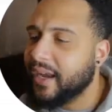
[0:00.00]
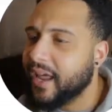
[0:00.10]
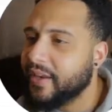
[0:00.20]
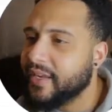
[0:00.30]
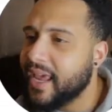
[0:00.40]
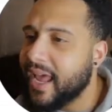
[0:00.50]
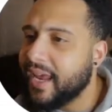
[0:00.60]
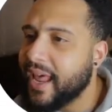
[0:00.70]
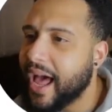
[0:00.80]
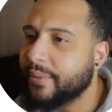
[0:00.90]
Now the
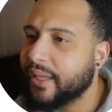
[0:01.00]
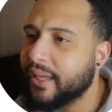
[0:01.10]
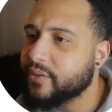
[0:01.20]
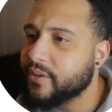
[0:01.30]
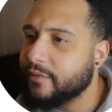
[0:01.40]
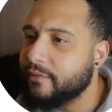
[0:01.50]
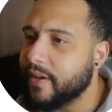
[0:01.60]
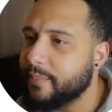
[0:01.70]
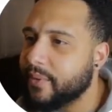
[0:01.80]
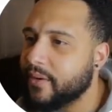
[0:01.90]
date, I believe, was
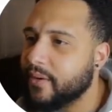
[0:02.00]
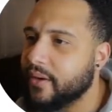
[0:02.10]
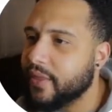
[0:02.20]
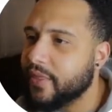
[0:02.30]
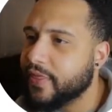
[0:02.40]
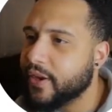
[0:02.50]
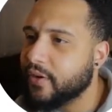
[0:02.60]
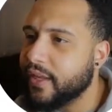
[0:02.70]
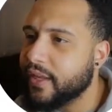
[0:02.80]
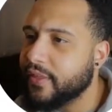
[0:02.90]
November
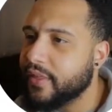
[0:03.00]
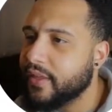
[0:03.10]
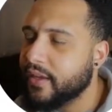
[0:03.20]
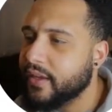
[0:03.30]
30th,